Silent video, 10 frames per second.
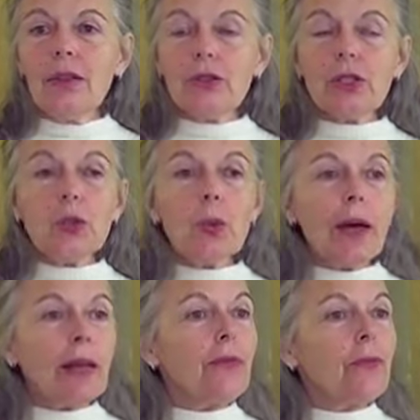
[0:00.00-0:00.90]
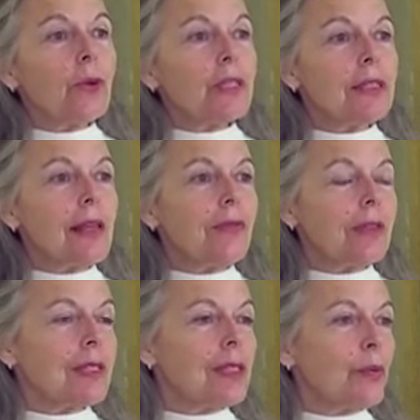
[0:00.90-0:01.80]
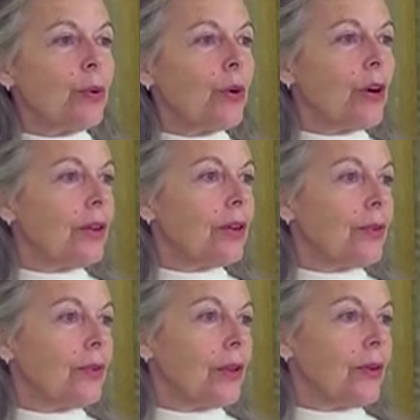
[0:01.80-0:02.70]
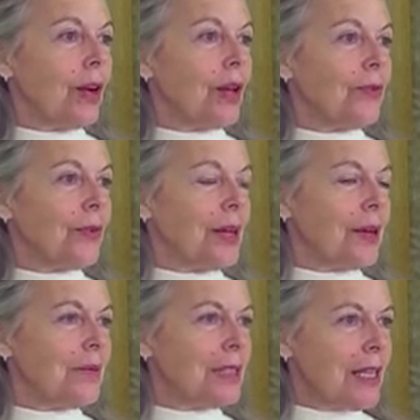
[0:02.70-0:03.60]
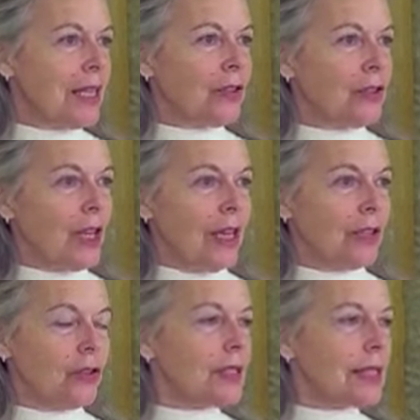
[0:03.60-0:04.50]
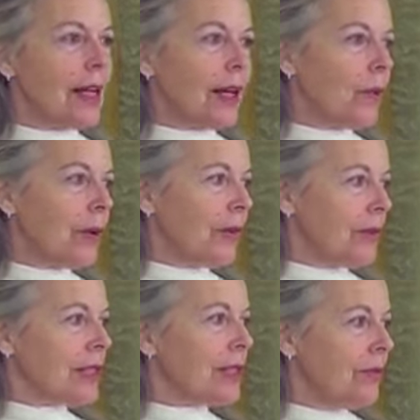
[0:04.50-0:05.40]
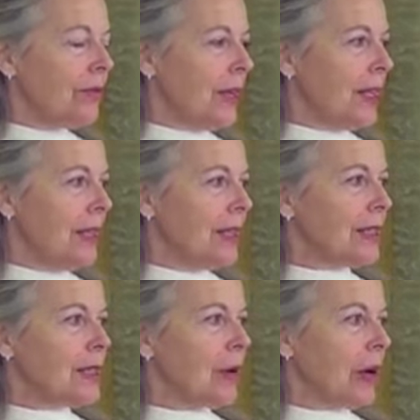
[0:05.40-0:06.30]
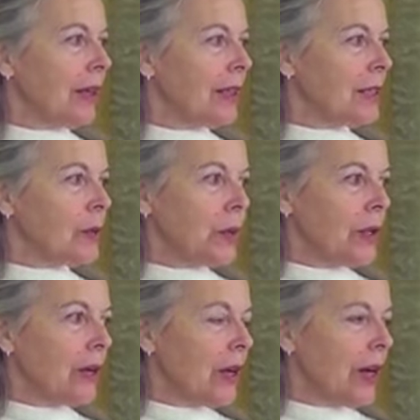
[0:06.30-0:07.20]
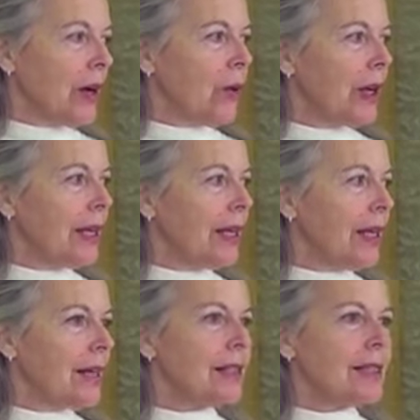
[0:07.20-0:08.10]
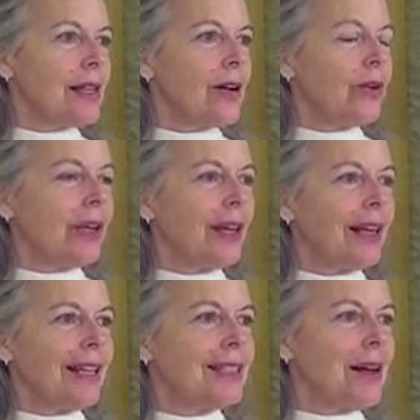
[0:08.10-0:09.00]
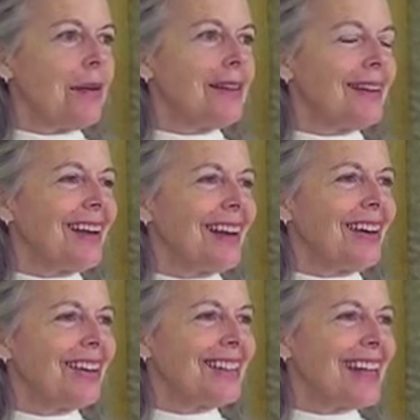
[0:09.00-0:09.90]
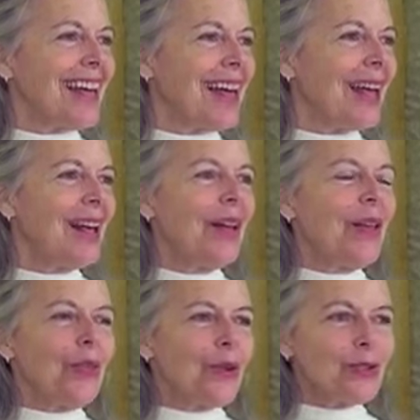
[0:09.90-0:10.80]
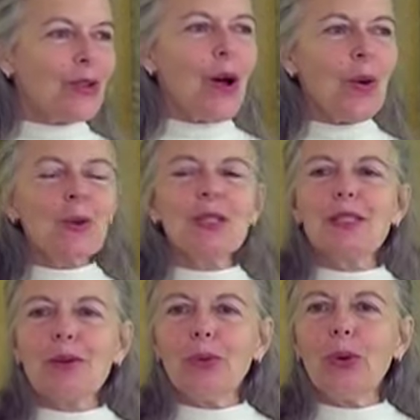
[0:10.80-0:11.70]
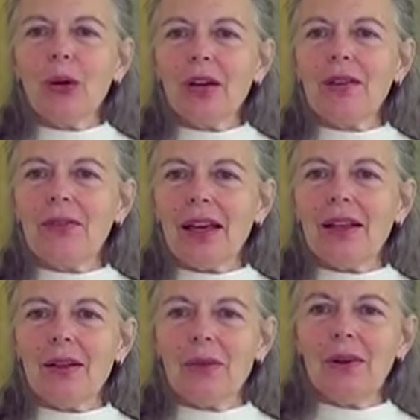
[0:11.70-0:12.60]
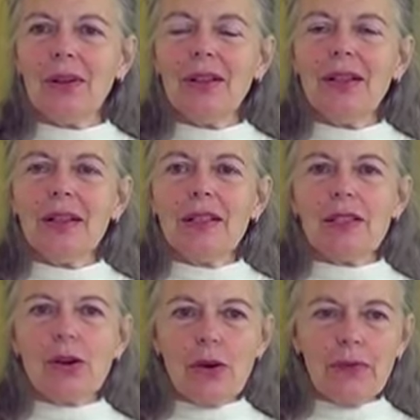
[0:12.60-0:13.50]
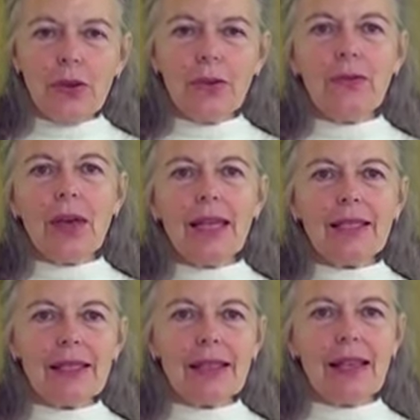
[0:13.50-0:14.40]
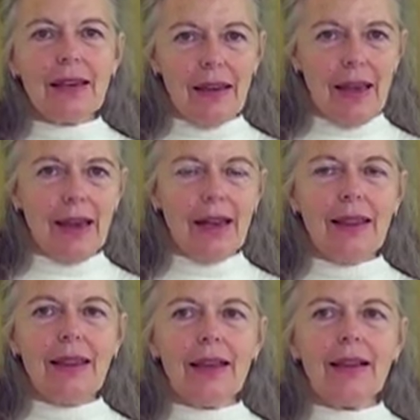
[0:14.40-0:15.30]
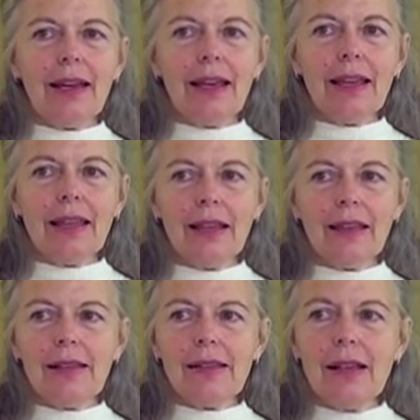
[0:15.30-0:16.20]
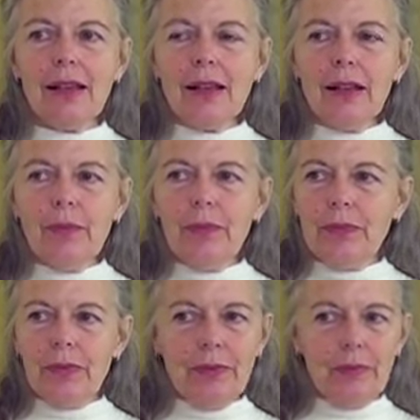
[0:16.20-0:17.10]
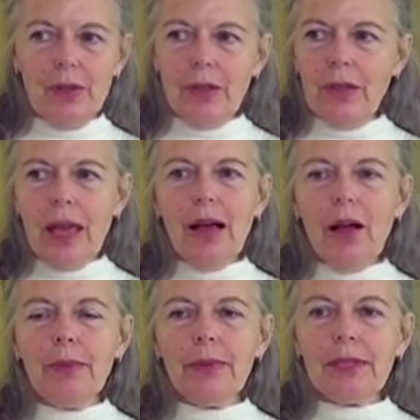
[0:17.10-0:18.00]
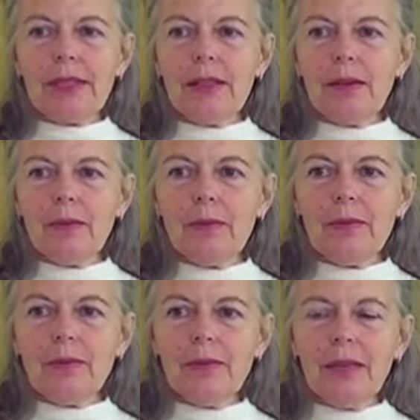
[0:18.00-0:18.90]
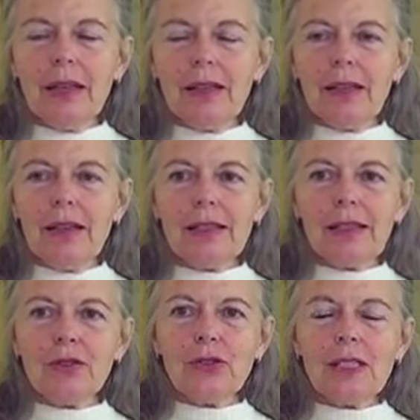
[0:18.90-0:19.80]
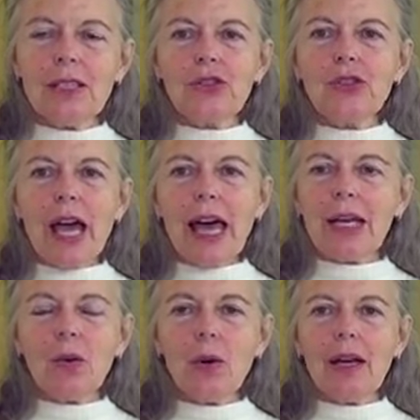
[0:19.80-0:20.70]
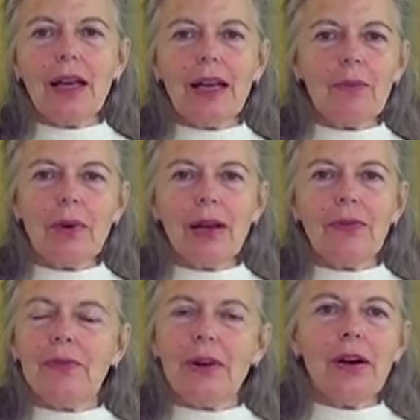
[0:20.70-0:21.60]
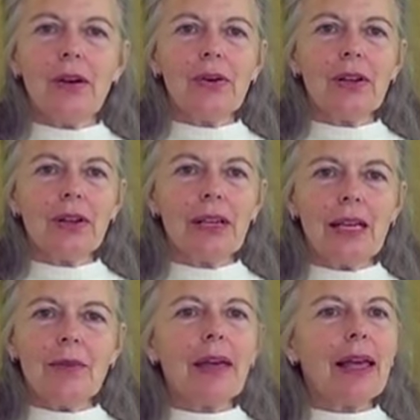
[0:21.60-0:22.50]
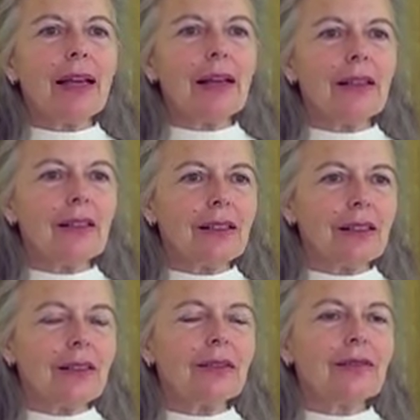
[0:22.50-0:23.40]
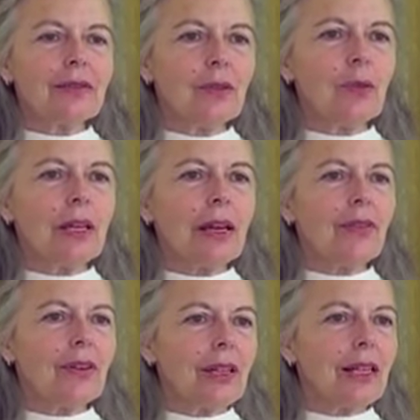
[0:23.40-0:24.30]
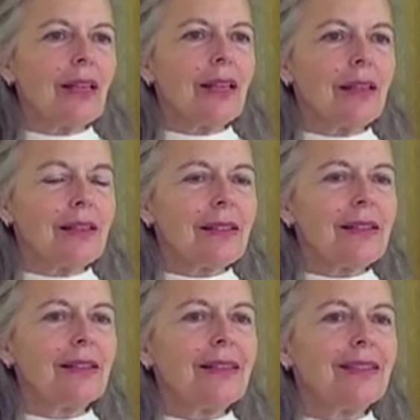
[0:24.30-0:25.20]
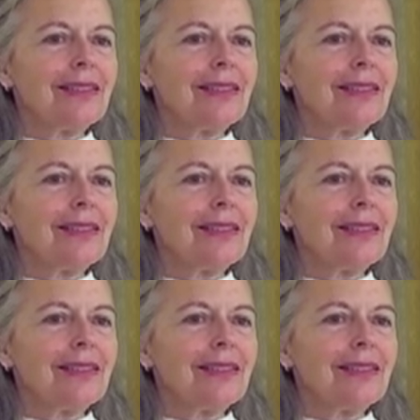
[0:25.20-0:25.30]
there's 24/7 support through the Great Freedom Teaching, just like one of those convenience markets where you can go in and get a soda any time of the night or day. There's always support available. So if you're facing anything like this, help is just a chat away by phone or email or whatever it is.